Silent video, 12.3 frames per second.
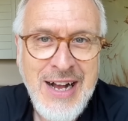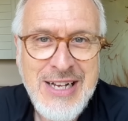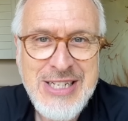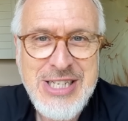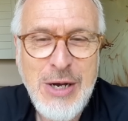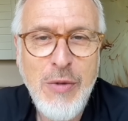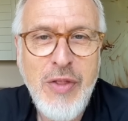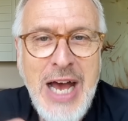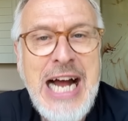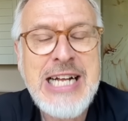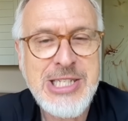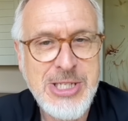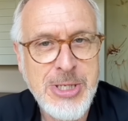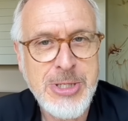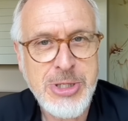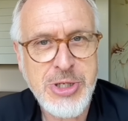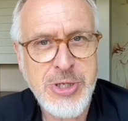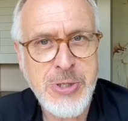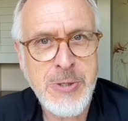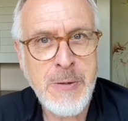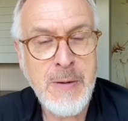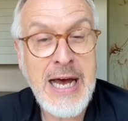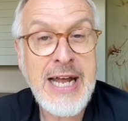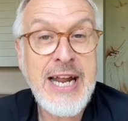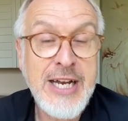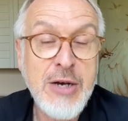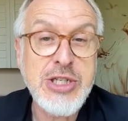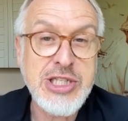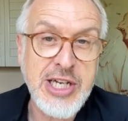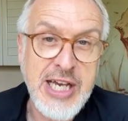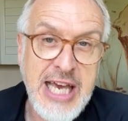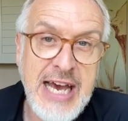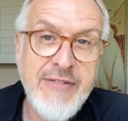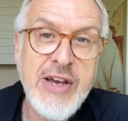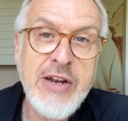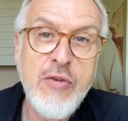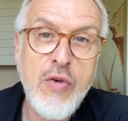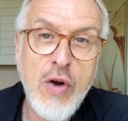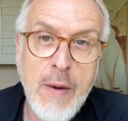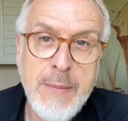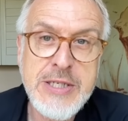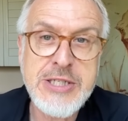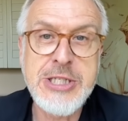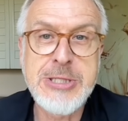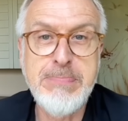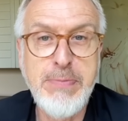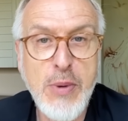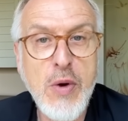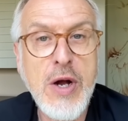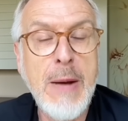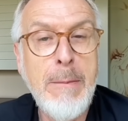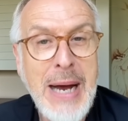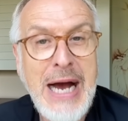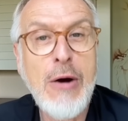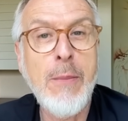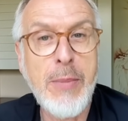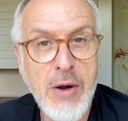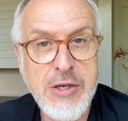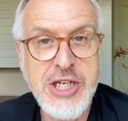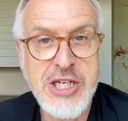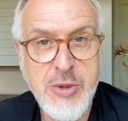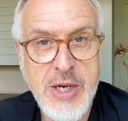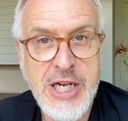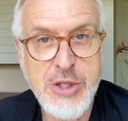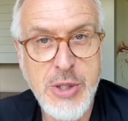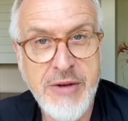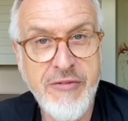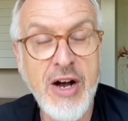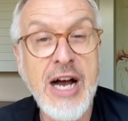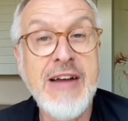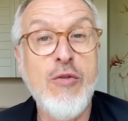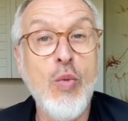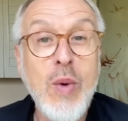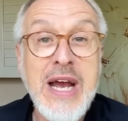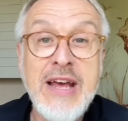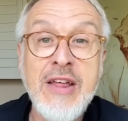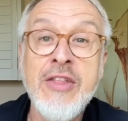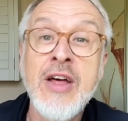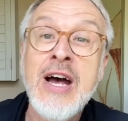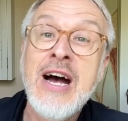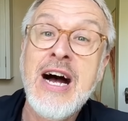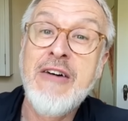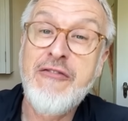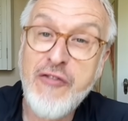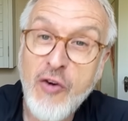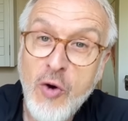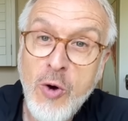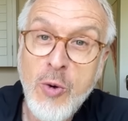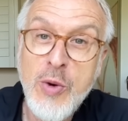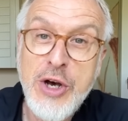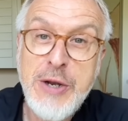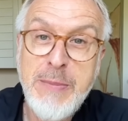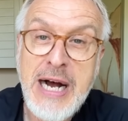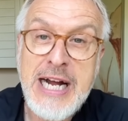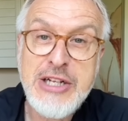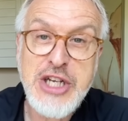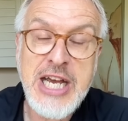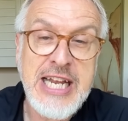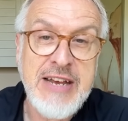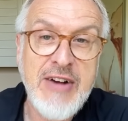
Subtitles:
So that's untrue. And I noticed that Kevin Roberts' book about Project 2025, with a foreword by J.D.